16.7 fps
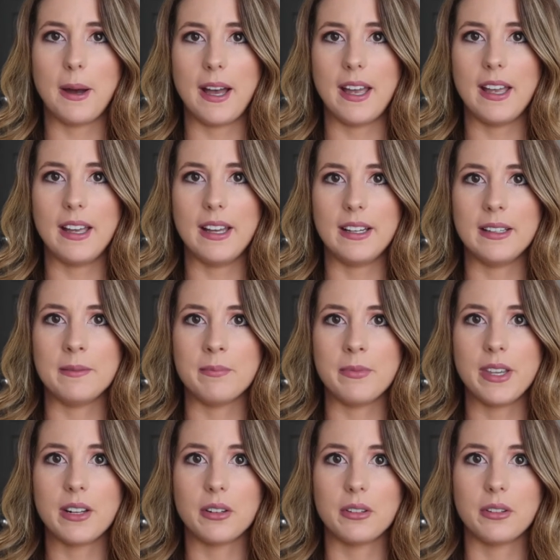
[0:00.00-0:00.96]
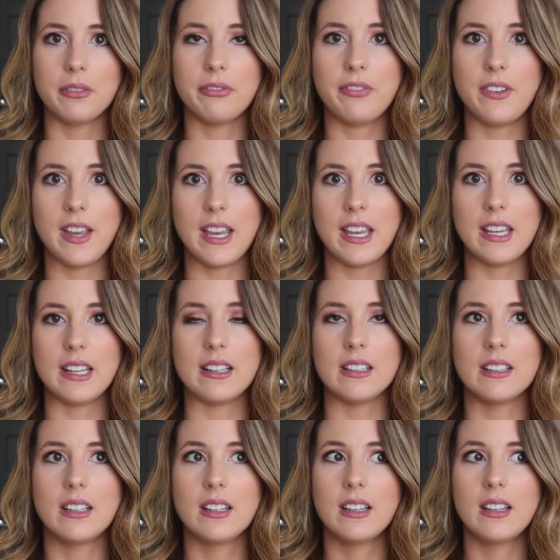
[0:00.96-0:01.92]
but it'll
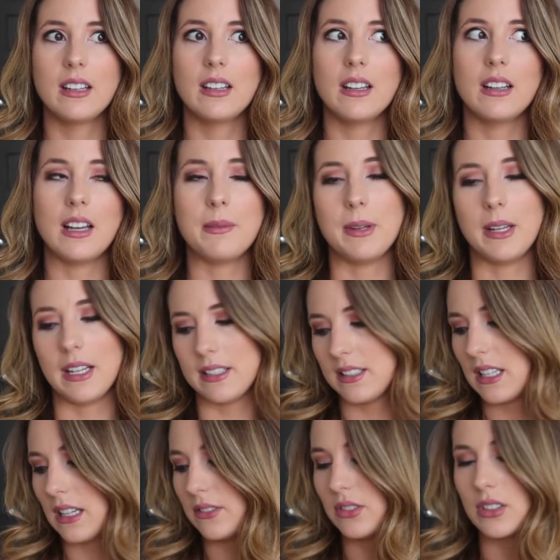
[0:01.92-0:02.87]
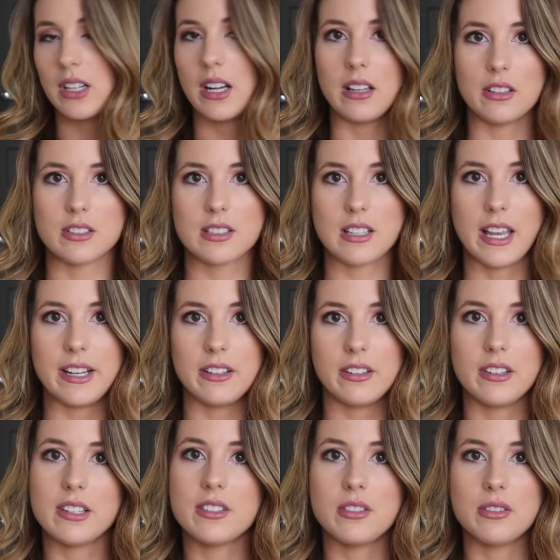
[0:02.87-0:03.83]
fade, I mean, it's several colors
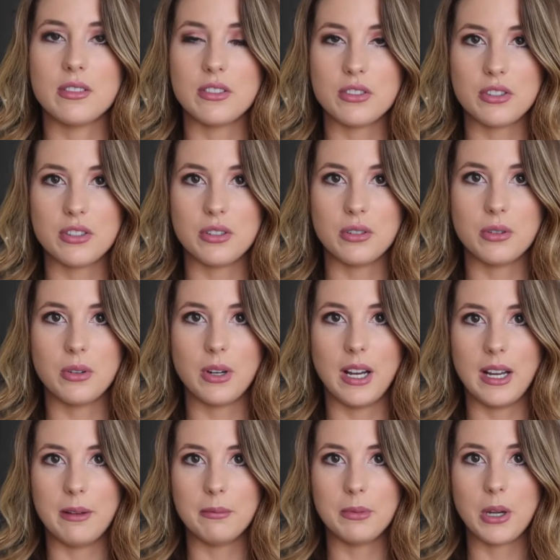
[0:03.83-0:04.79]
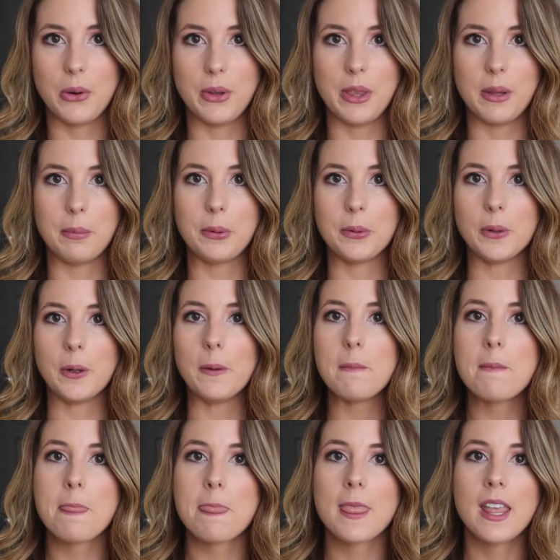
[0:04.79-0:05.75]
lighter as soon as you go in the
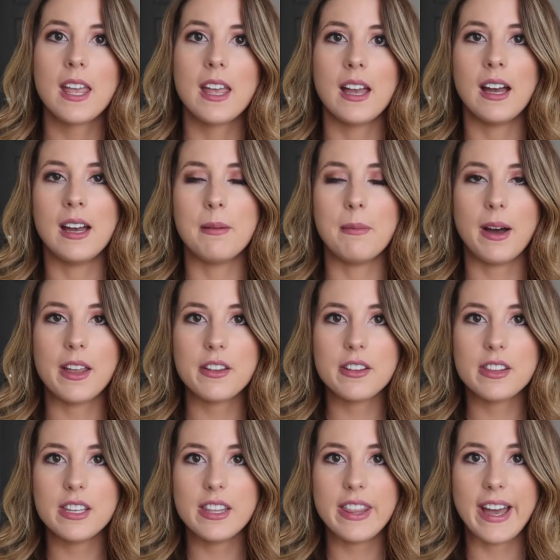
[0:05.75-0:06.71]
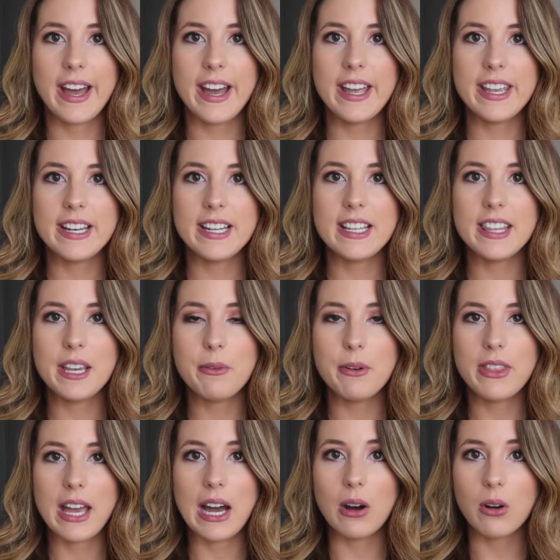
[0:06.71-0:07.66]
pool. Other than that, anything
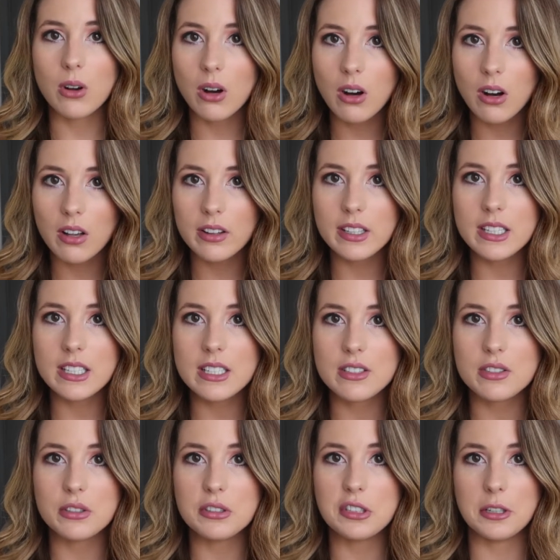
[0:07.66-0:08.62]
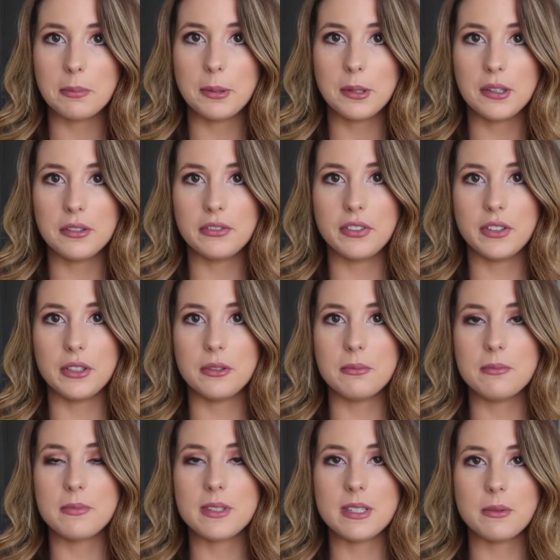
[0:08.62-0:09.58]
with alcohol in it, so your
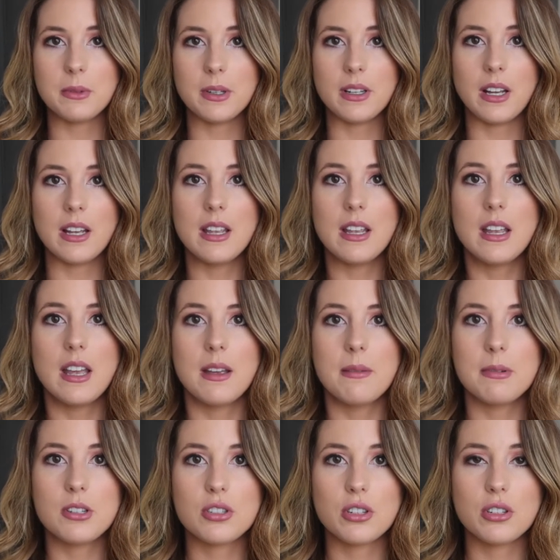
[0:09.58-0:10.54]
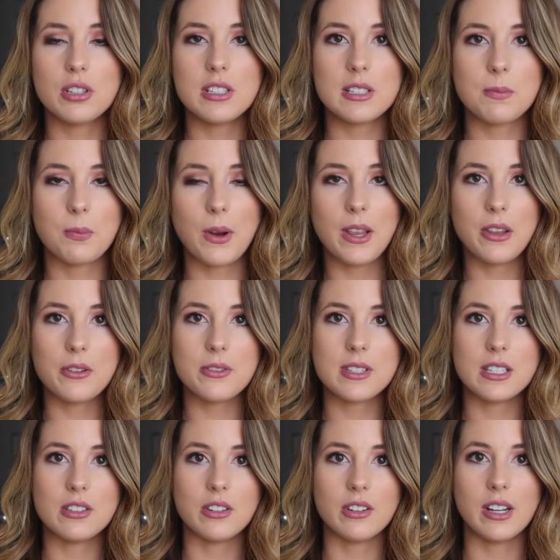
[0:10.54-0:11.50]
perfumes and whatnot, be sure to spray
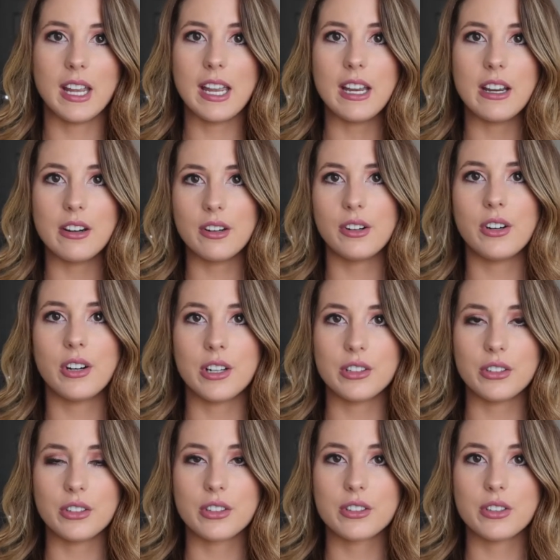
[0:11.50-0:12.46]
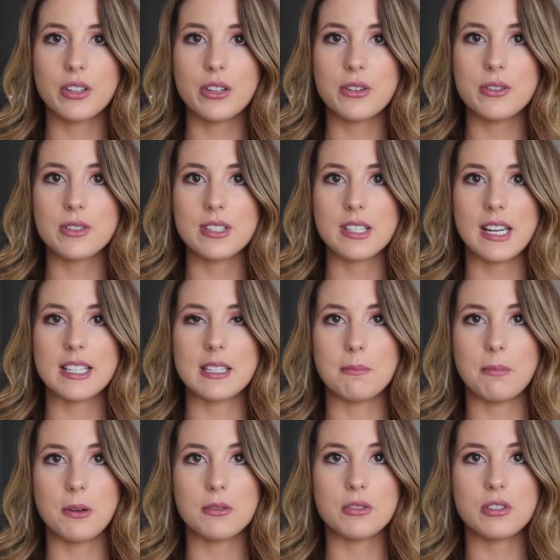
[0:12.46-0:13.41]
those in your hair or on your clothes as
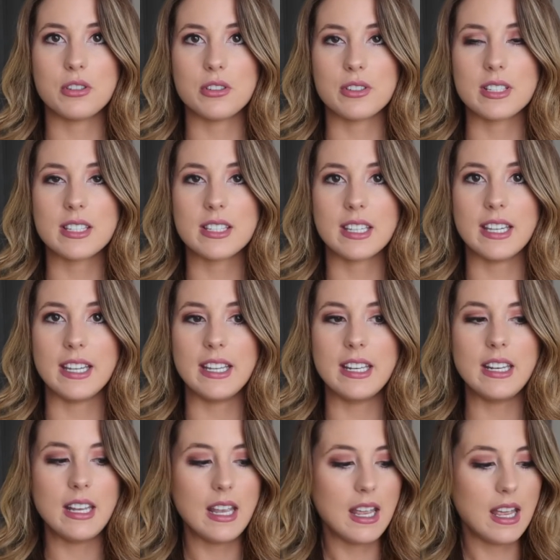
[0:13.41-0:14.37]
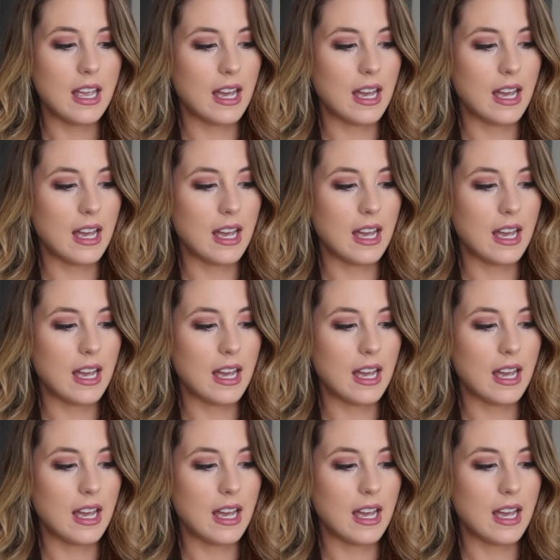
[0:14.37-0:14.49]
opposed to your skin.